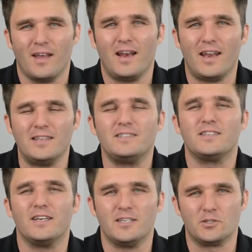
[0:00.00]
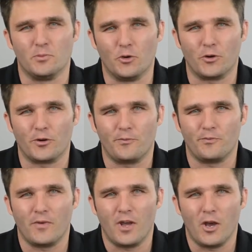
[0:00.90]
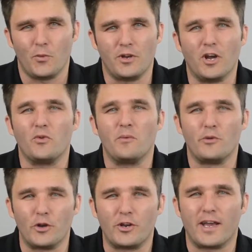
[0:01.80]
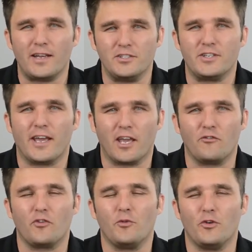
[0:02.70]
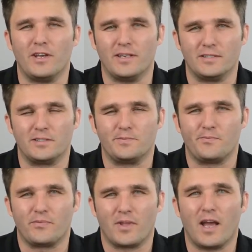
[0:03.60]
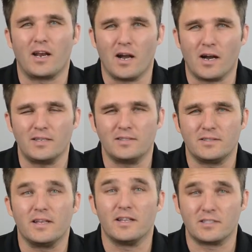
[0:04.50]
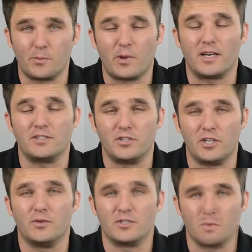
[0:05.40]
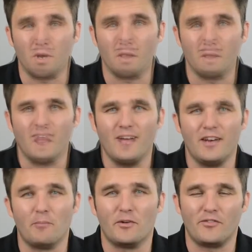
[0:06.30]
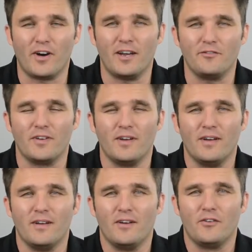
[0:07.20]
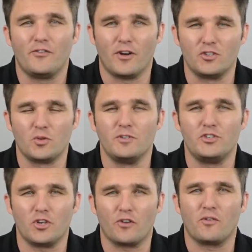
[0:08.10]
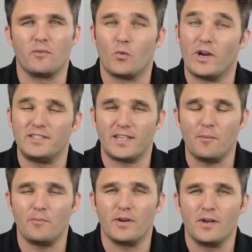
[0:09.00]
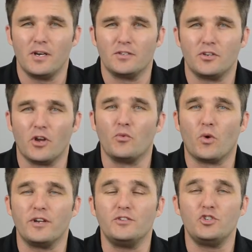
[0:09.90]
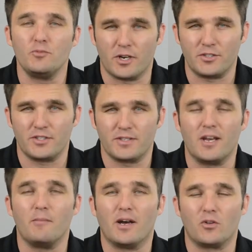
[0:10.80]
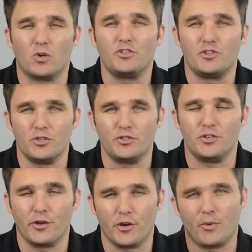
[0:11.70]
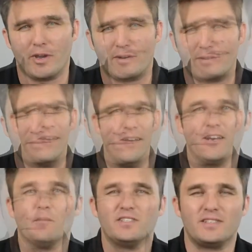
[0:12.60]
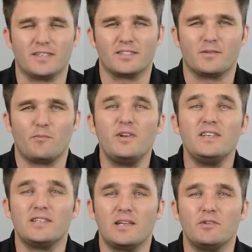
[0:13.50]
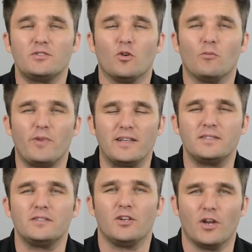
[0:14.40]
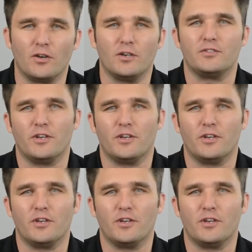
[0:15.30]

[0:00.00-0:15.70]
Less is more. We don't want bird cages hanging from your ears. And guys, this applies to you as well. Number five, photos will be shot from the waist up, so don't worry too much about what shoes you're going to wear. Number six, please limit all patterns, logos